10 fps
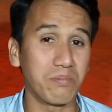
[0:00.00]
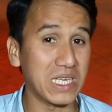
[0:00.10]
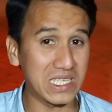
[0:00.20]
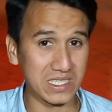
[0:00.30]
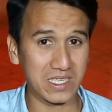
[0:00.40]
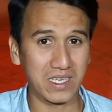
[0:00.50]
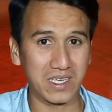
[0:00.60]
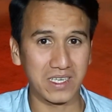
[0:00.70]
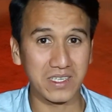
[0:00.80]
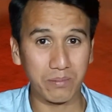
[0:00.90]
Please
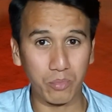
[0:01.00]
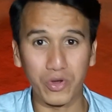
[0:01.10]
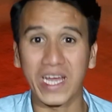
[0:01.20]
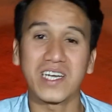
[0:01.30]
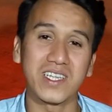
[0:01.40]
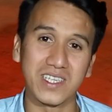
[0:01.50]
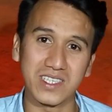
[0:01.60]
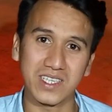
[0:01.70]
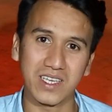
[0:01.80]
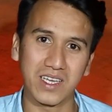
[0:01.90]
protect
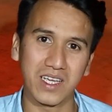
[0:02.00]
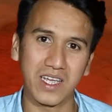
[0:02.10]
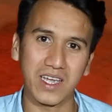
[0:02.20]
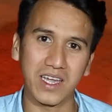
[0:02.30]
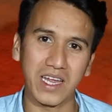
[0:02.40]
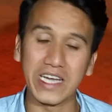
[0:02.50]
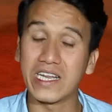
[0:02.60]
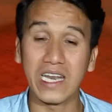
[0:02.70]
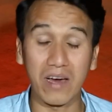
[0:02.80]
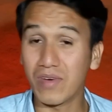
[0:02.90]
this and
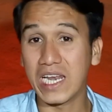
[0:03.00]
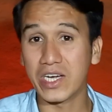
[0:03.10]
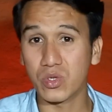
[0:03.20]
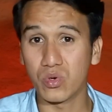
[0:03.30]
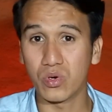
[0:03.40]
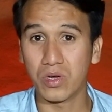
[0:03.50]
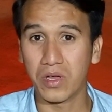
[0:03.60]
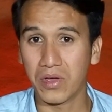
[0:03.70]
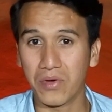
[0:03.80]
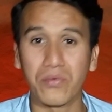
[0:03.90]
then never let go
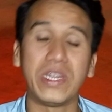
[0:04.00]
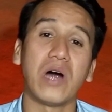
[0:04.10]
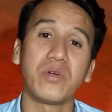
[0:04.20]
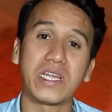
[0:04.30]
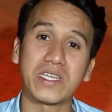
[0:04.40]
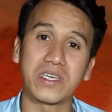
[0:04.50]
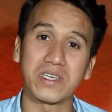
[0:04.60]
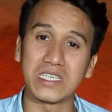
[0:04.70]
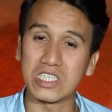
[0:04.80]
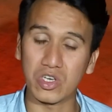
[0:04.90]
without any
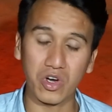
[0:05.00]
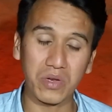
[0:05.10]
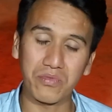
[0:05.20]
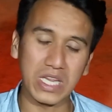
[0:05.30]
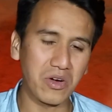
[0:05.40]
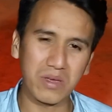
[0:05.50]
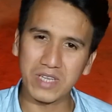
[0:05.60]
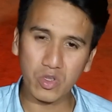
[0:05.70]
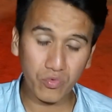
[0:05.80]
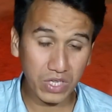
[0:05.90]
reason or without
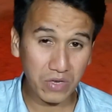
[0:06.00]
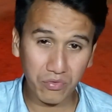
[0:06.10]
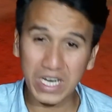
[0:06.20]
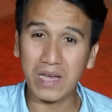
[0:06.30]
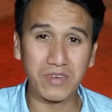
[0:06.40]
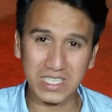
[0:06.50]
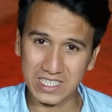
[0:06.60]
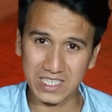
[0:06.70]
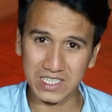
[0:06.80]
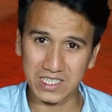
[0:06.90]
even the with whatever
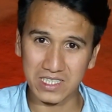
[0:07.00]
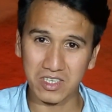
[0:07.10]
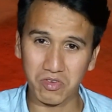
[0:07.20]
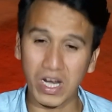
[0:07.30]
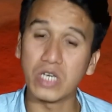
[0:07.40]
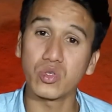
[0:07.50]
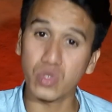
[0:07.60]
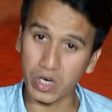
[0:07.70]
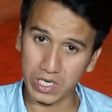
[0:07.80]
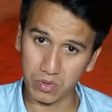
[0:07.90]
reason it is. Try to
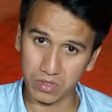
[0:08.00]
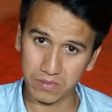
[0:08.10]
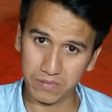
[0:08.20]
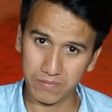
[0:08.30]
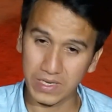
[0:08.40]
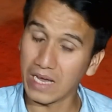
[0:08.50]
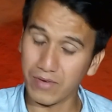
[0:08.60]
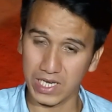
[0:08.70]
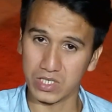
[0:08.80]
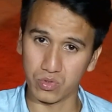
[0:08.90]
sort out.
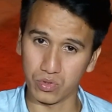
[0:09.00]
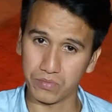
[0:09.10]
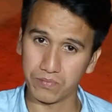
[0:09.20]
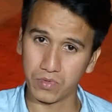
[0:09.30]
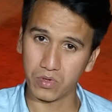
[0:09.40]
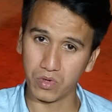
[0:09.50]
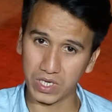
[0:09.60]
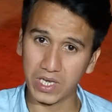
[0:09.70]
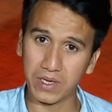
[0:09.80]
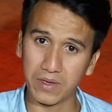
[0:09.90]
Never let go.
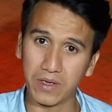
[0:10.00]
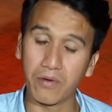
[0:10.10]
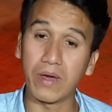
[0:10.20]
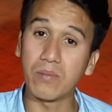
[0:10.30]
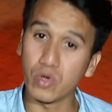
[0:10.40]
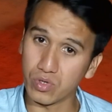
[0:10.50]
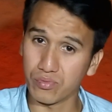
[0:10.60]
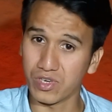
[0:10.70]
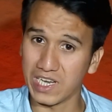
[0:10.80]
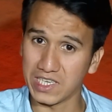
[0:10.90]
Okay? Very
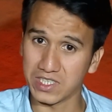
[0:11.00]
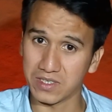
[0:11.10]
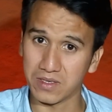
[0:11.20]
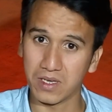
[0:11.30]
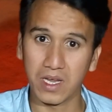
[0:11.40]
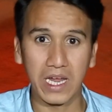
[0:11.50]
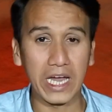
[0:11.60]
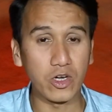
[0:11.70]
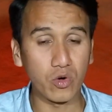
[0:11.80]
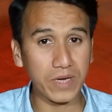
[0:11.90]
beautiful relation.
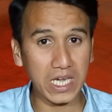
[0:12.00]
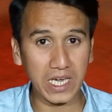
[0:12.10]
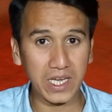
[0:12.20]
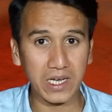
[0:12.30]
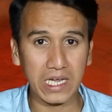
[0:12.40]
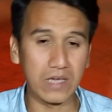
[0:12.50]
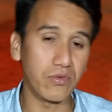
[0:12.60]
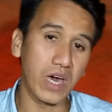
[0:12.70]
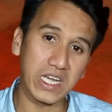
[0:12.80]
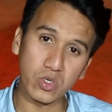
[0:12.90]
And over here, if
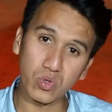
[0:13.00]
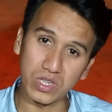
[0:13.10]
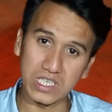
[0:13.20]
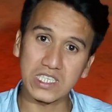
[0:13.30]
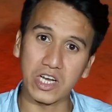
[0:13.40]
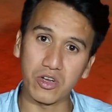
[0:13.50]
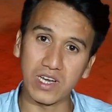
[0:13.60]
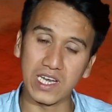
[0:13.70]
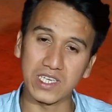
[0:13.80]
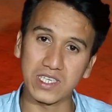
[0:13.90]
you are into this kind of
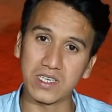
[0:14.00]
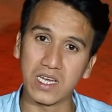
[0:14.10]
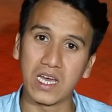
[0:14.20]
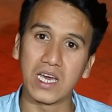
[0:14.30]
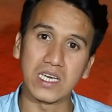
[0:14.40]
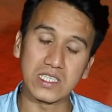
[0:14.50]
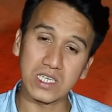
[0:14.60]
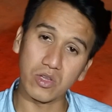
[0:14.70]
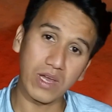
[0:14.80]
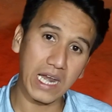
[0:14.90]
relation,
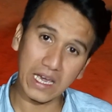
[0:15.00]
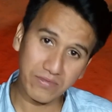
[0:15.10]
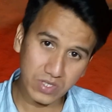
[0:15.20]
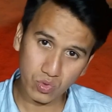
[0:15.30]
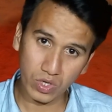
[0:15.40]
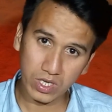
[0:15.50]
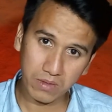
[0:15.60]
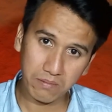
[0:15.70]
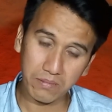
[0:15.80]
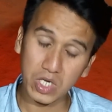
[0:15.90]
still your life is going,
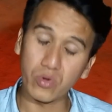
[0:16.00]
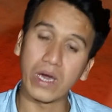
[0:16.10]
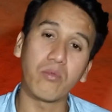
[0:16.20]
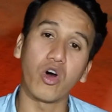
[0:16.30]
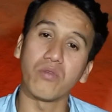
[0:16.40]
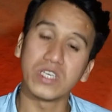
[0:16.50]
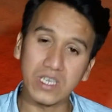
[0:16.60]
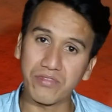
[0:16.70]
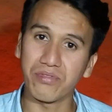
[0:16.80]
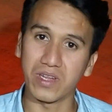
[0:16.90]
but you have always
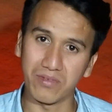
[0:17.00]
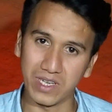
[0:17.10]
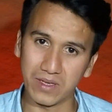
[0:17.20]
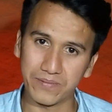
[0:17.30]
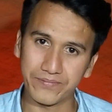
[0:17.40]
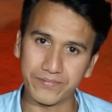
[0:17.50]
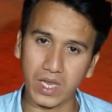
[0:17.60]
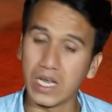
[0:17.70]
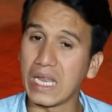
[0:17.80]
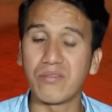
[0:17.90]
a free will.
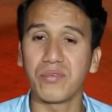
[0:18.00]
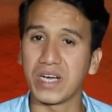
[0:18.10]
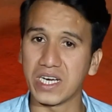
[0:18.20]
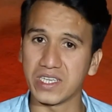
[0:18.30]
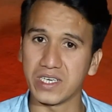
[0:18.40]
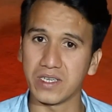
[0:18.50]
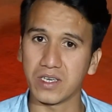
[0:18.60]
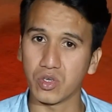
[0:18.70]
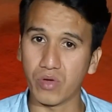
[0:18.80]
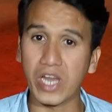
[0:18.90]
Never forget that.
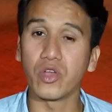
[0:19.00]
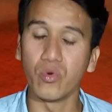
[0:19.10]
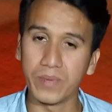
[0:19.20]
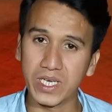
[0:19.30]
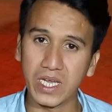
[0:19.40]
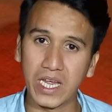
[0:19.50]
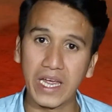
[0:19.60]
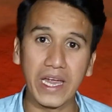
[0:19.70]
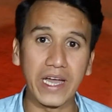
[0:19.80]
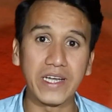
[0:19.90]
You are human
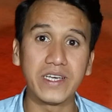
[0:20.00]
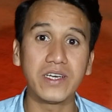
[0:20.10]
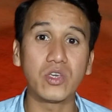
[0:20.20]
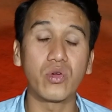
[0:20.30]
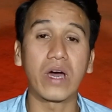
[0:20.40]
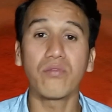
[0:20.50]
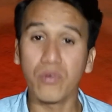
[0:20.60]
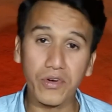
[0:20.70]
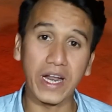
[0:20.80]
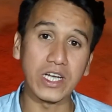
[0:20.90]
and you have
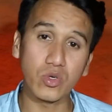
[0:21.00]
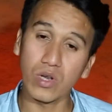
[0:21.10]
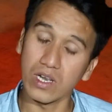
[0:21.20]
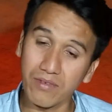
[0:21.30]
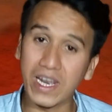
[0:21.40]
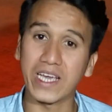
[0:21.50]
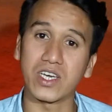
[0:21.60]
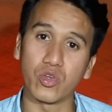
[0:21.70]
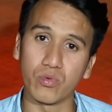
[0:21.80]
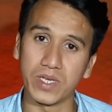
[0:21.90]
full right to live like a
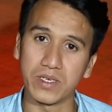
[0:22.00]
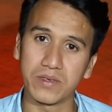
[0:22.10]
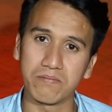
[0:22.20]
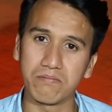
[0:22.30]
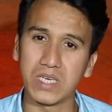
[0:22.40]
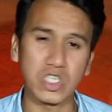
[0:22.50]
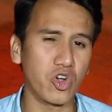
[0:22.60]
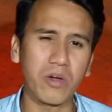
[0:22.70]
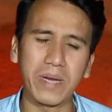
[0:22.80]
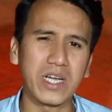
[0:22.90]
human. Does
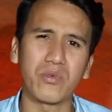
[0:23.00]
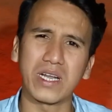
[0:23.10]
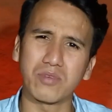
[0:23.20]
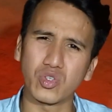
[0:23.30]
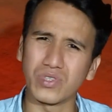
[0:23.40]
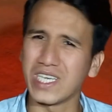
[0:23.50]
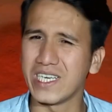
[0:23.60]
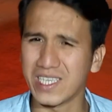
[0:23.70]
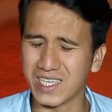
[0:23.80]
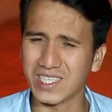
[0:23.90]
not matter whatever
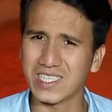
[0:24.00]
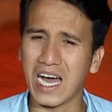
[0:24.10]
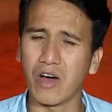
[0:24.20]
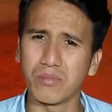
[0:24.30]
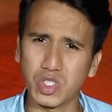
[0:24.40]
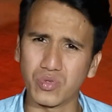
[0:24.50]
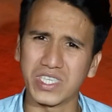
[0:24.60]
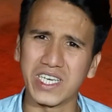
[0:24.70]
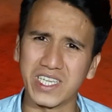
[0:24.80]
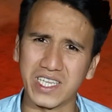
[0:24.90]
society thinks or however
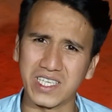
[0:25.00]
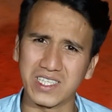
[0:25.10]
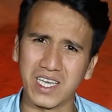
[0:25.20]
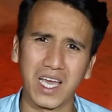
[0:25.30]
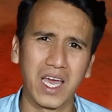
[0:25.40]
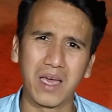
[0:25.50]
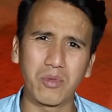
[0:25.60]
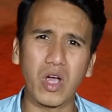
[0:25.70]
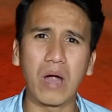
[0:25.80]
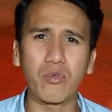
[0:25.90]
society thinks.
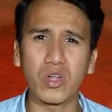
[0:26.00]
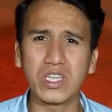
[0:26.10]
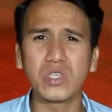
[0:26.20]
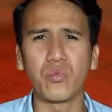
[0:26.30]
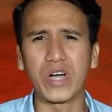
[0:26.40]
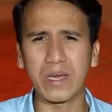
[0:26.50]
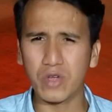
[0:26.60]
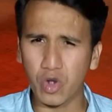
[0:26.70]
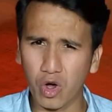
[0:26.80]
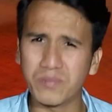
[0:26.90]
Because after all this,
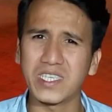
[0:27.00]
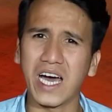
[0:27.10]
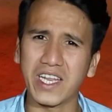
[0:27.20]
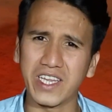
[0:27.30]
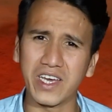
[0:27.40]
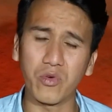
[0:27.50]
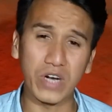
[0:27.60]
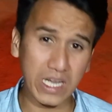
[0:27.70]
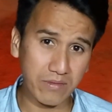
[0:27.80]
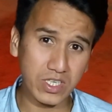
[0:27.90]
whatever norms are there,
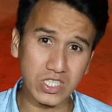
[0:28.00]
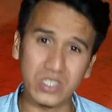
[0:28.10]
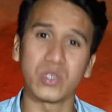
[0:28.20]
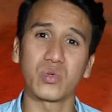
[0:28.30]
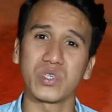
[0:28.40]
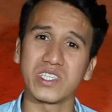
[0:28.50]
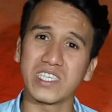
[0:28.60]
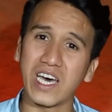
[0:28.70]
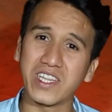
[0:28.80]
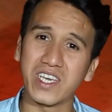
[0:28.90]
whatever institutions
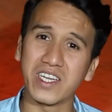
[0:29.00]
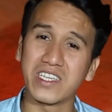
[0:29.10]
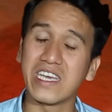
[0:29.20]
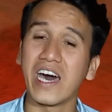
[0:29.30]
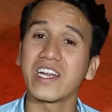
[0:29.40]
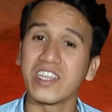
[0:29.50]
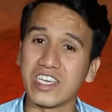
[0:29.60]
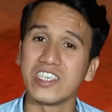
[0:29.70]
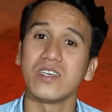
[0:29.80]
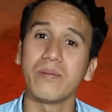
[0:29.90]
are there, they are
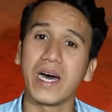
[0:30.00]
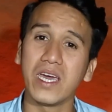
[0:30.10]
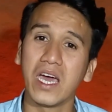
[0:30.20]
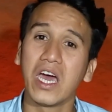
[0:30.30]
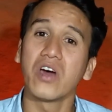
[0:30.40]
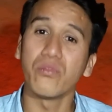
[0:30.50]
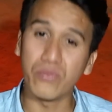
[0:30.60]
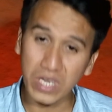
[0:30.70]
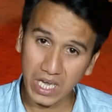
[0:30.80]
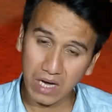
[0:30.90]
created by
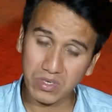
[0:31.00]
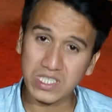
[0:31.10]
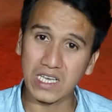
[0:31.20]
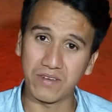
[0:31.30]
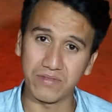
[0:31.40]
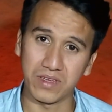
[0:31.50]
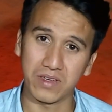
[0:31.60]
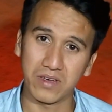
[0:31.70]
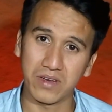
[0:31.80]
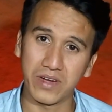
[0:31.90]
we ourselves,
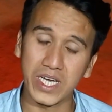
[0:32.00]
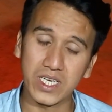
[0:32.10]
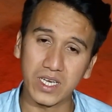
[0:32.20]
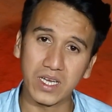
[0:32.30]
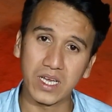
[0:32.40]
right?